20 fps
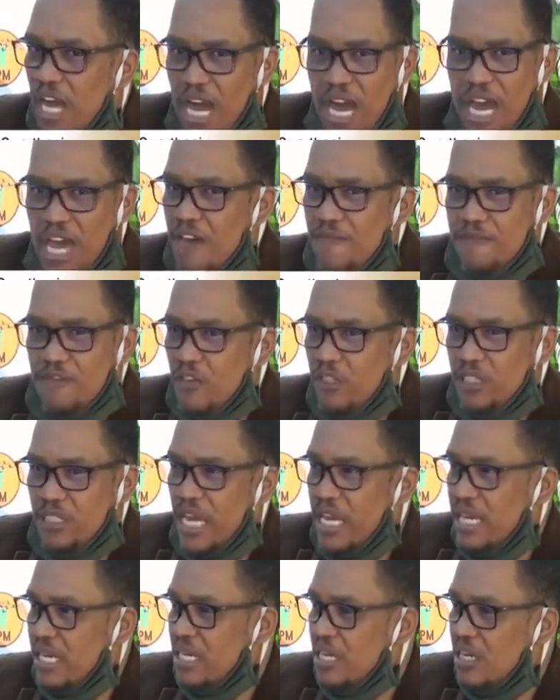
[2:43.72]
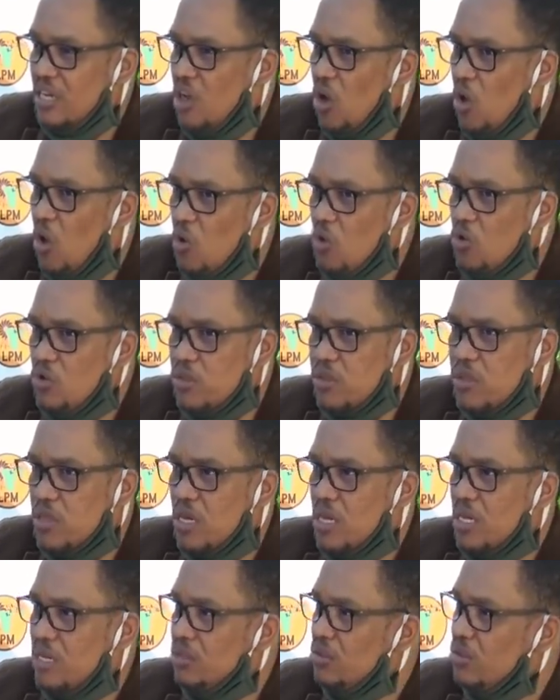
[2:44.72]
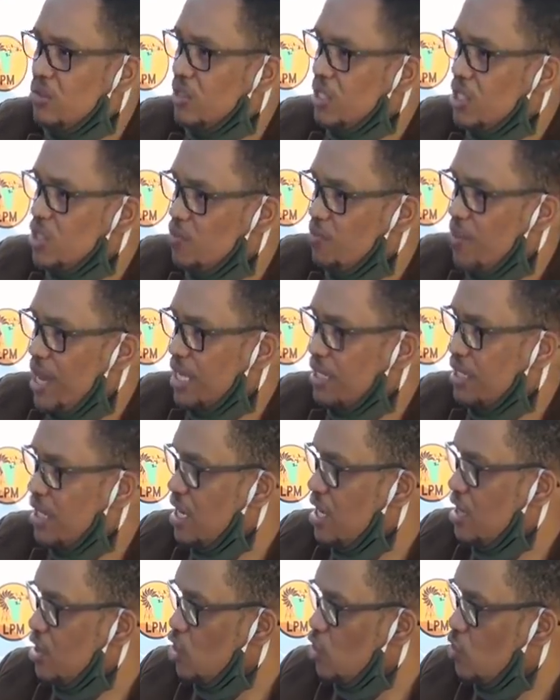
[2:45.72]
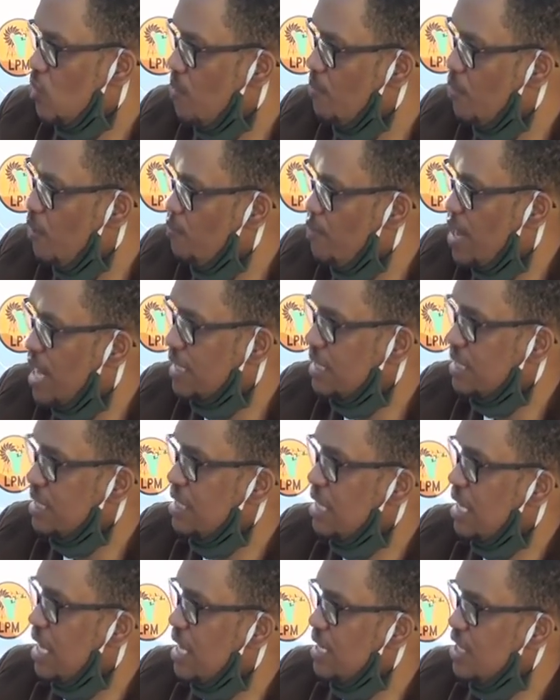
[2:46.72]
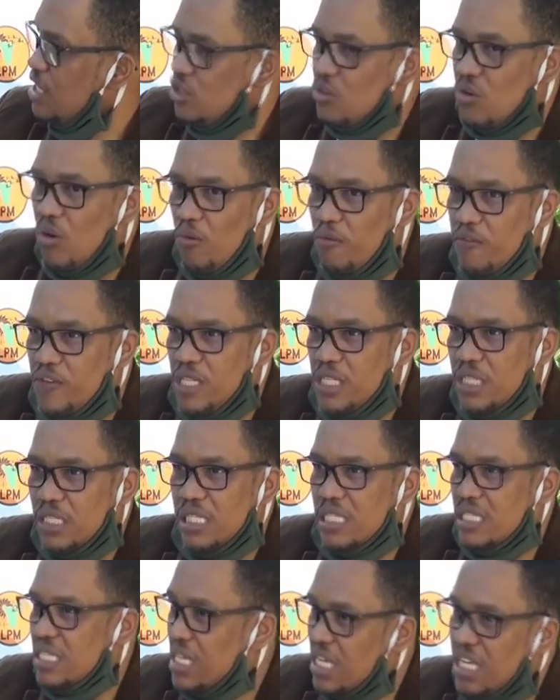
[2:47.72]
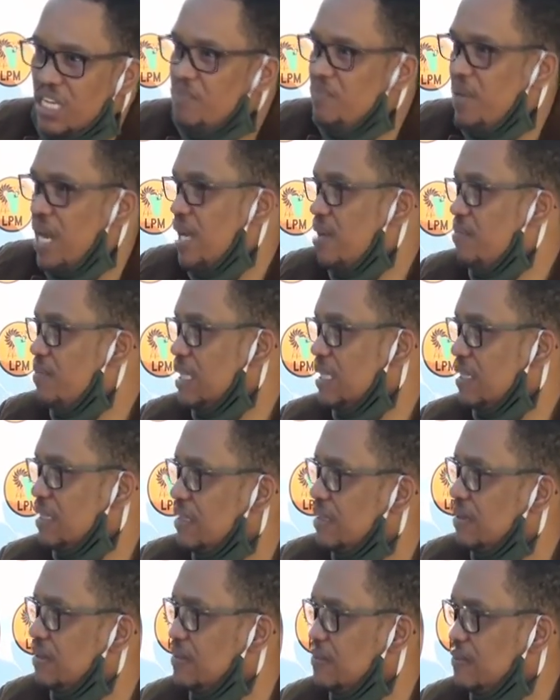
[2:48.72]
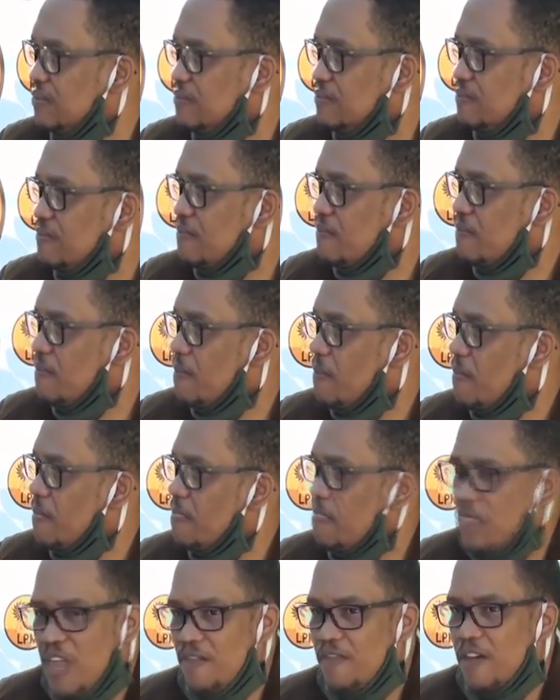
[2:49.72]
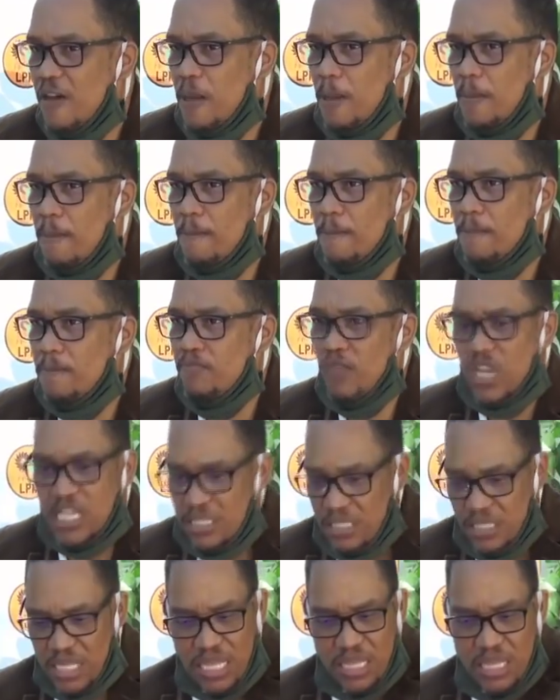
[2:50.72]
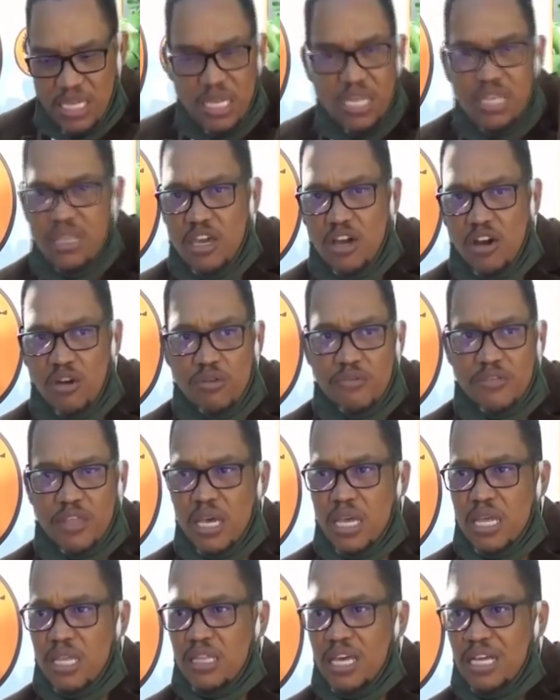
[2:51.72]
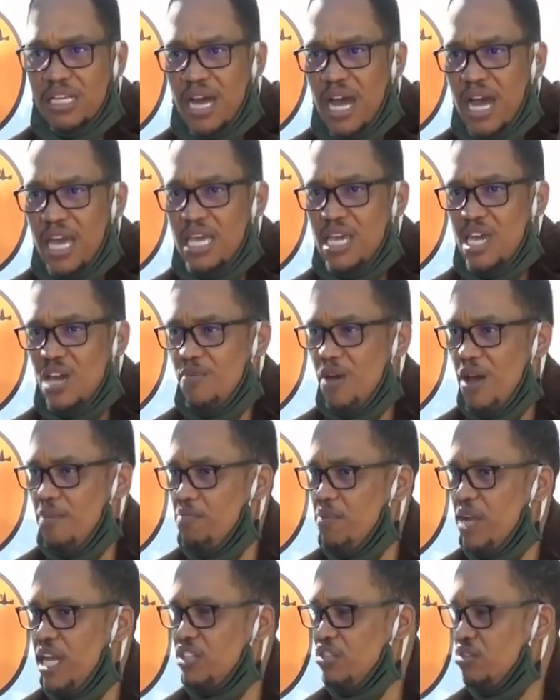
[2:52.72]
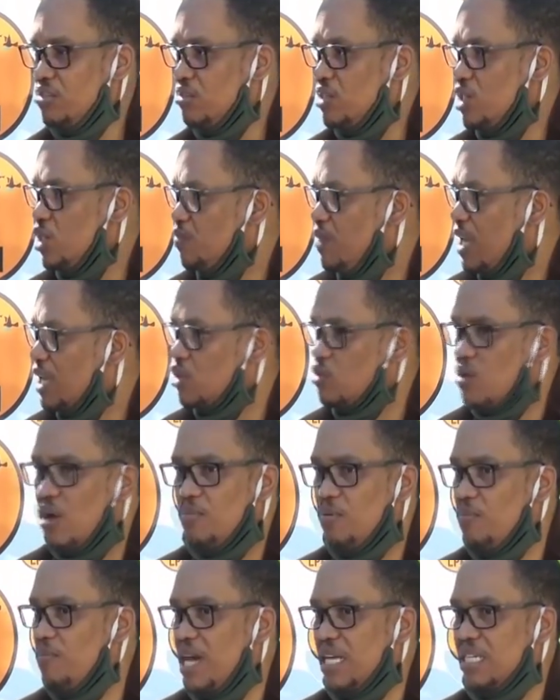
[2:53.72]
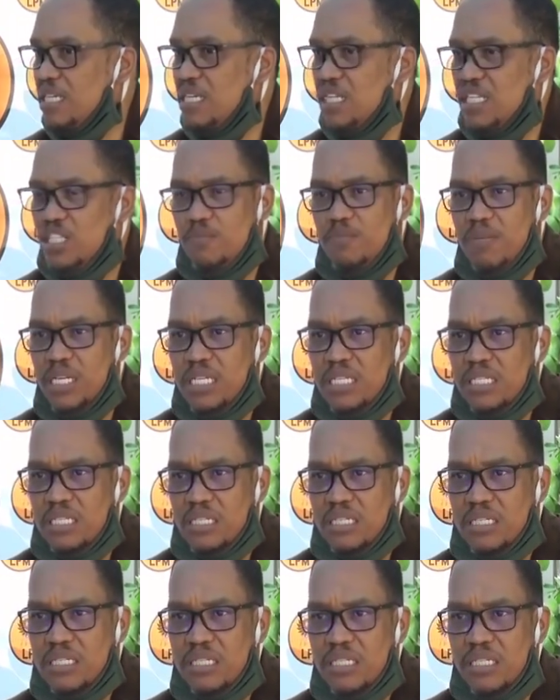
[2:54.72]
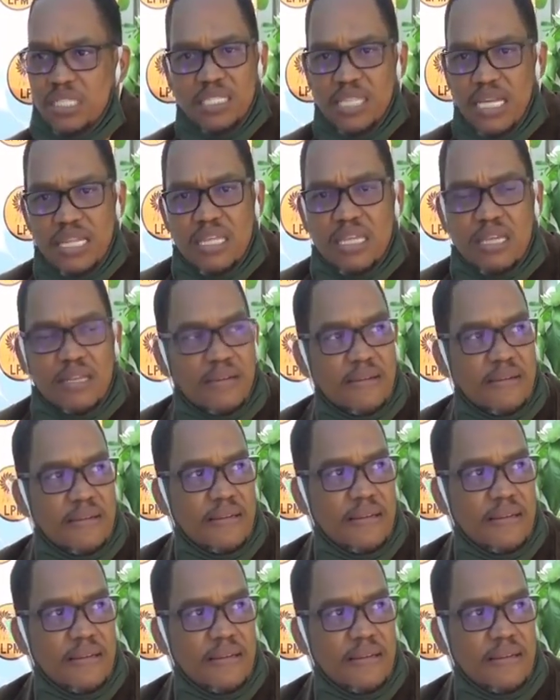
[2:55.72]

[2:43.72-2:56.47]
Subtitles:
I have not taken an oath to respect SWAPO party and its officials in parliament. Never. There's nothing in the oath that I hereby pledge to respect SWAPO party and its ministers. There's nothing.